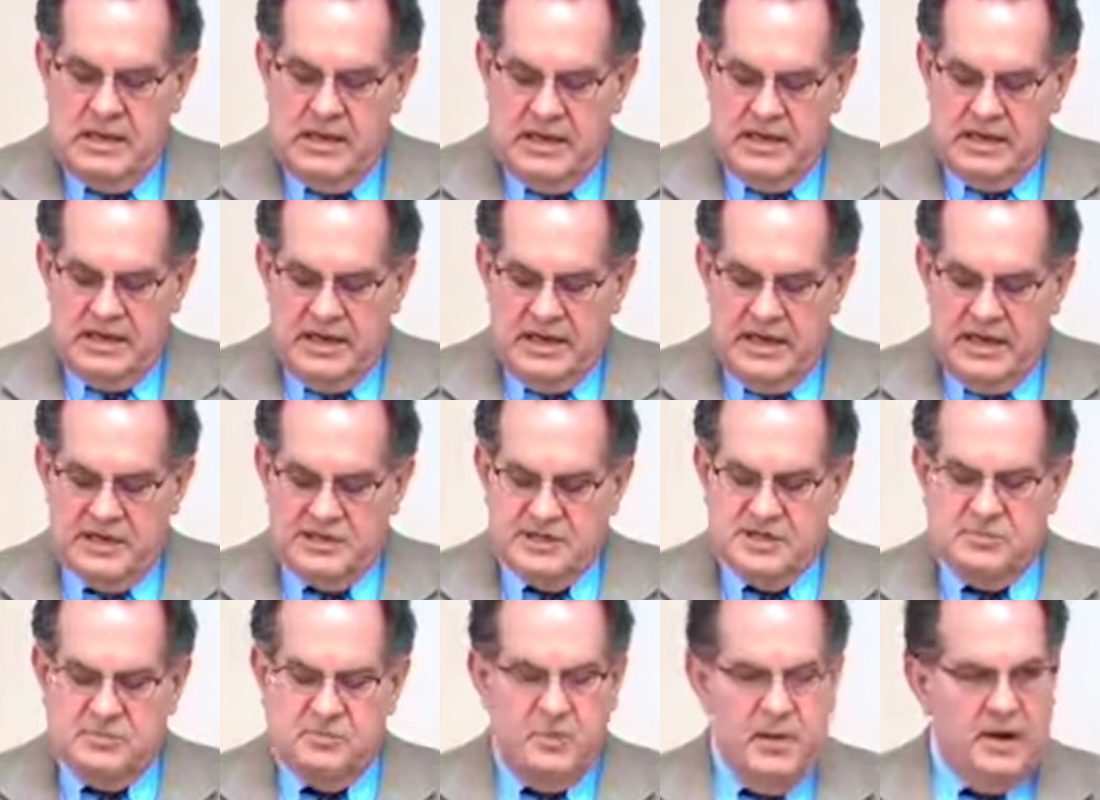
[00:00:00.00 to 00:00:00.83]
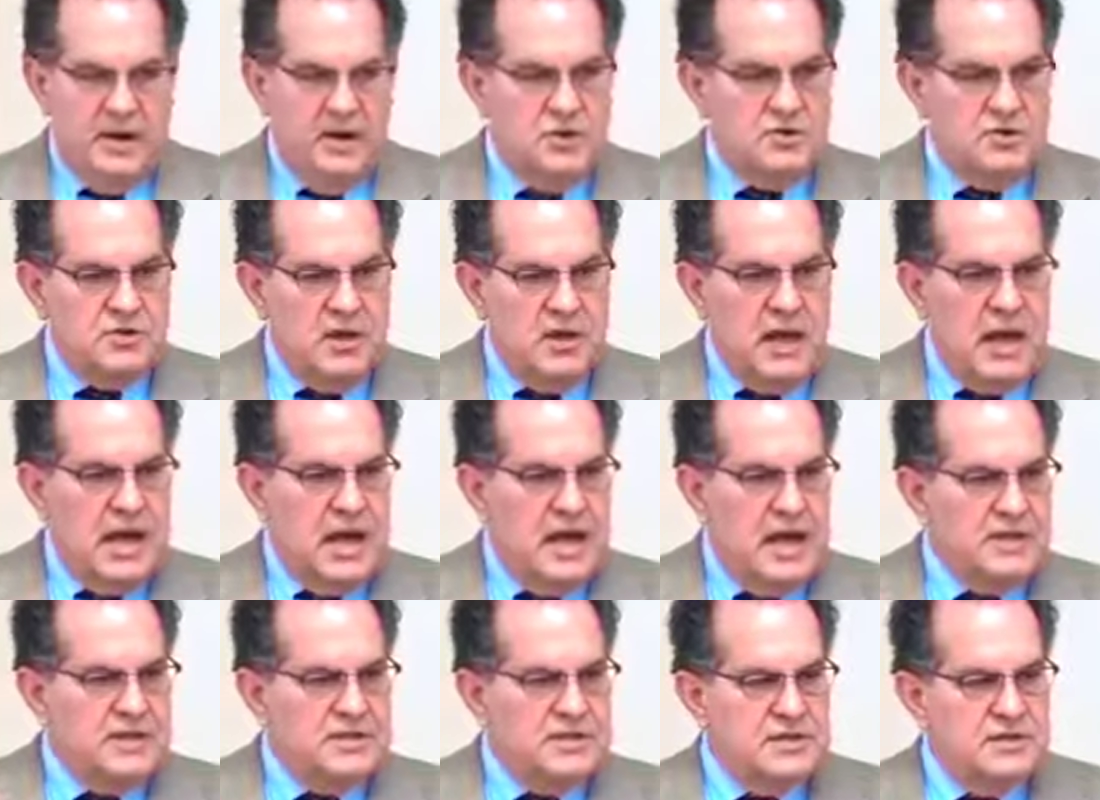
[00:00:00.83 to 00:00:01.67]
it takes spiritual
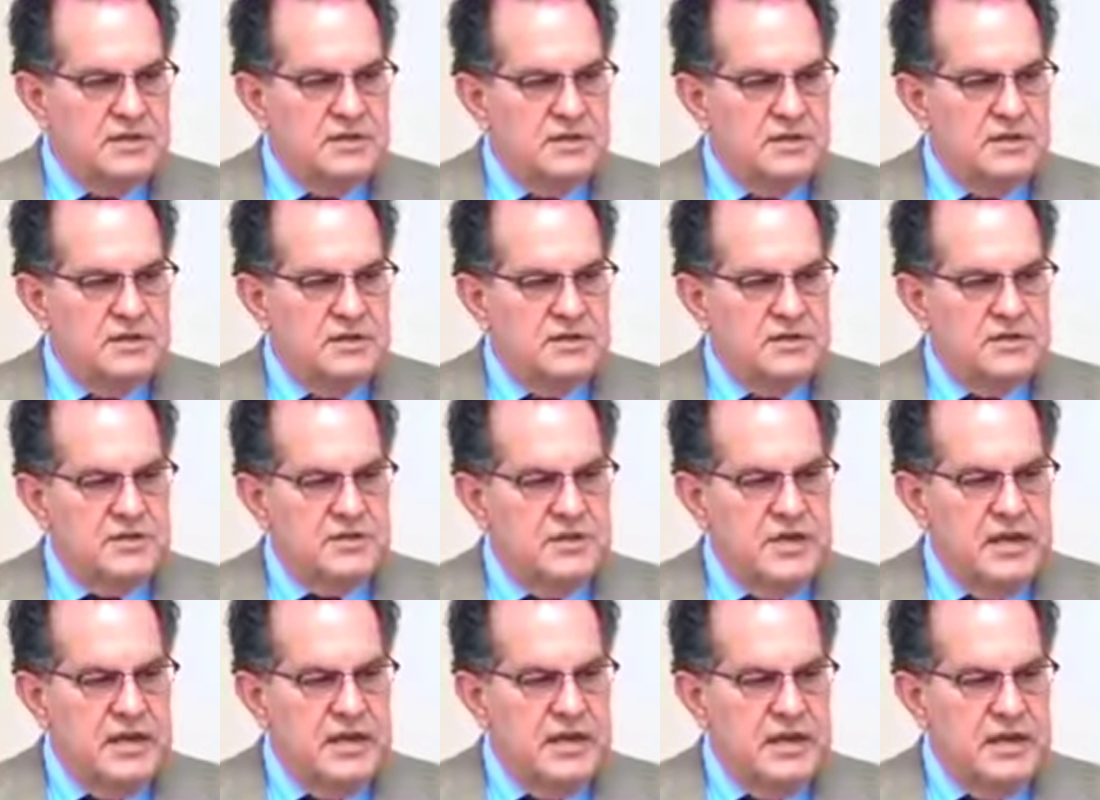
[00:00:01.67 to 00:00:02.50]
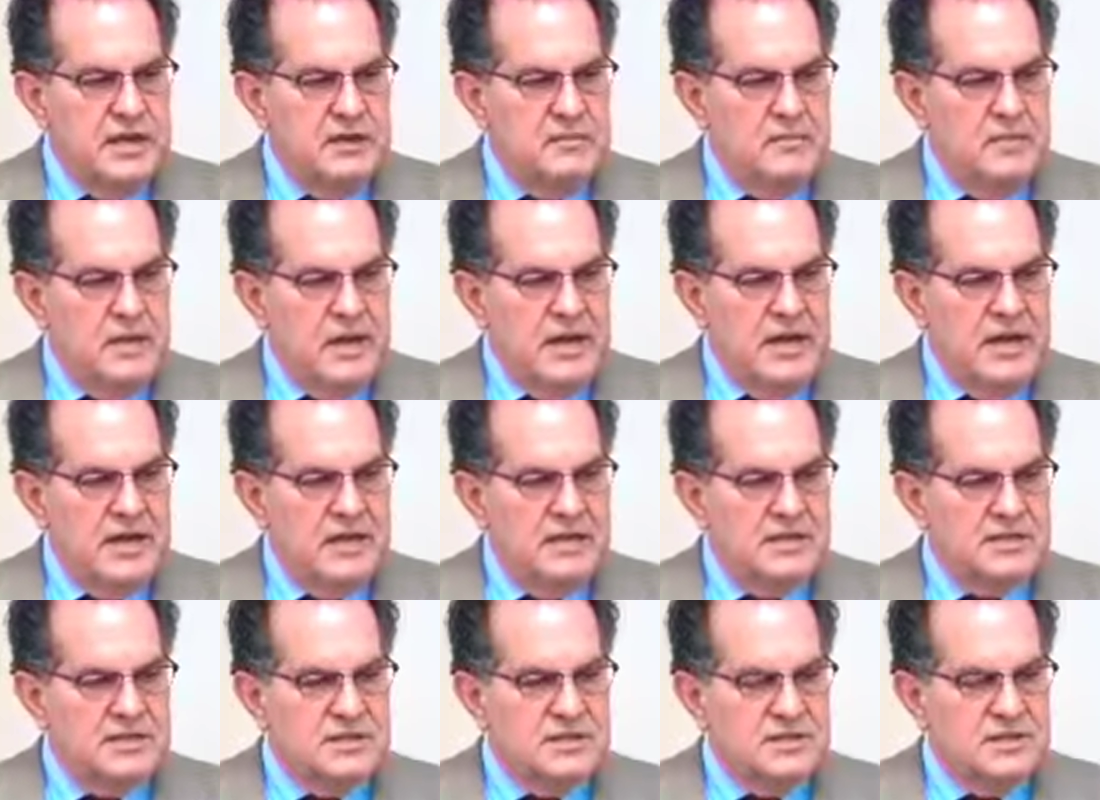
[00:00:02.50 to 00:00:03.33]
eyes to see him
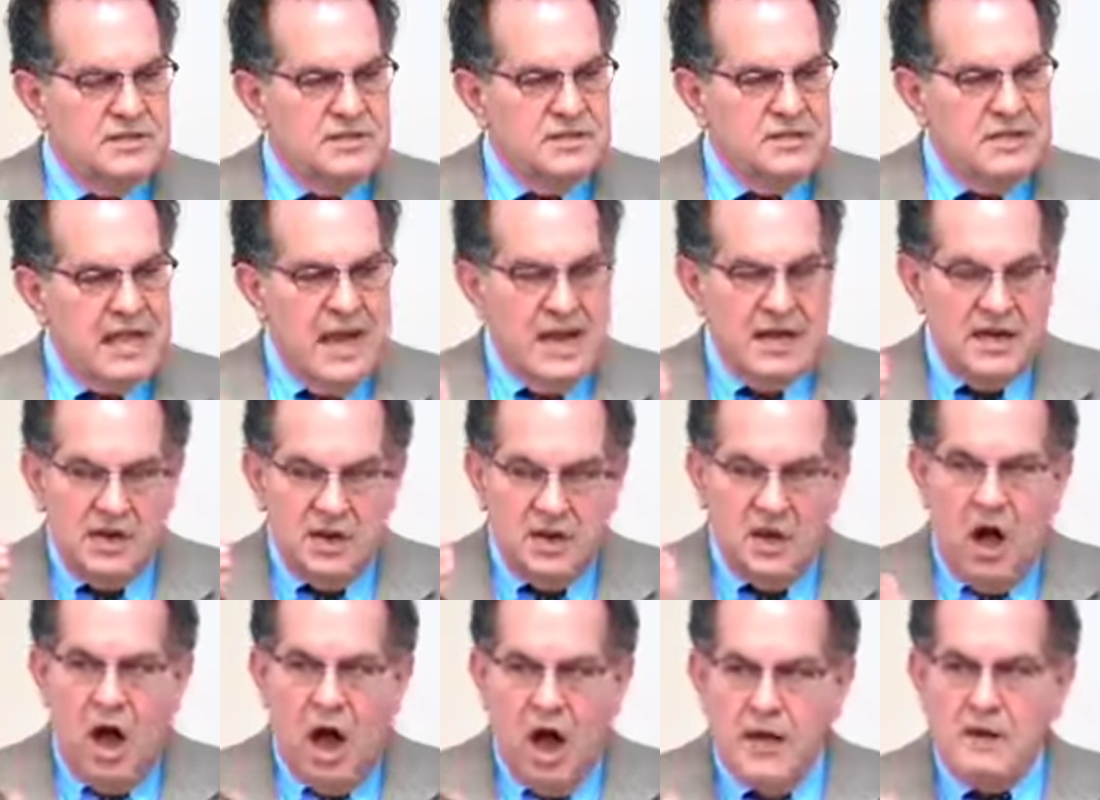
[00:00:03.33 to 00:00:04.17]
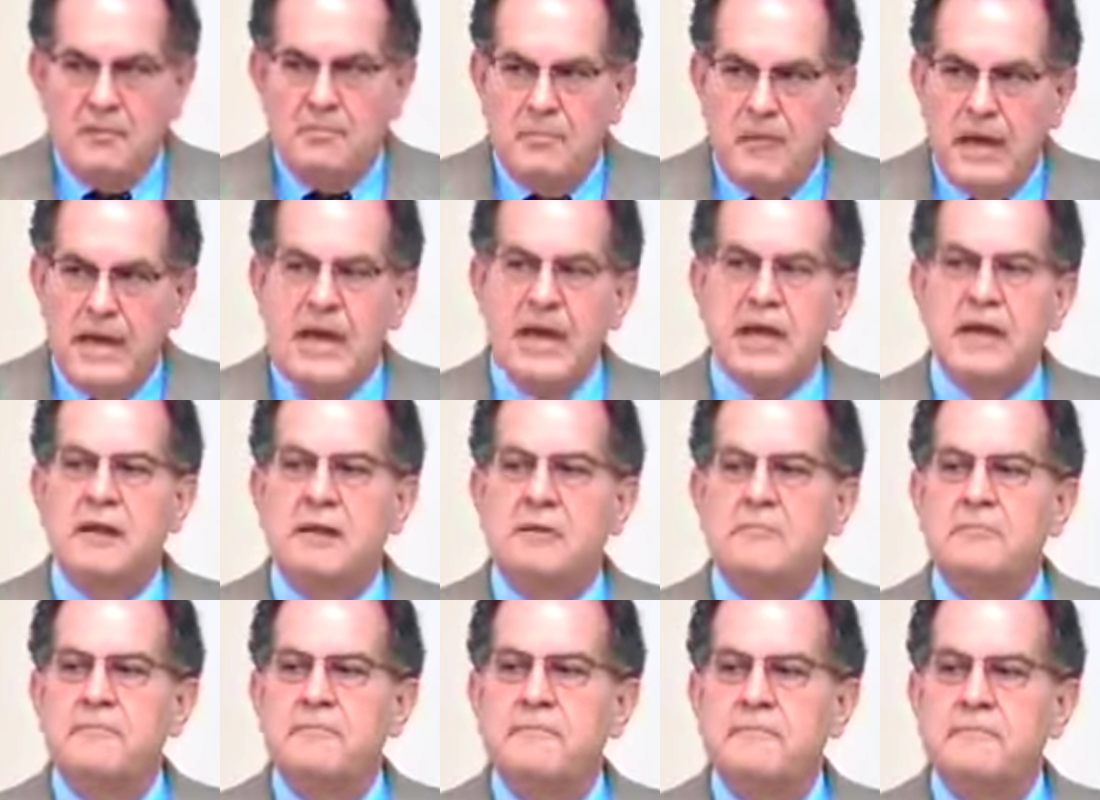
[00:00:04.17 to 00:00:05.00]
as that God man.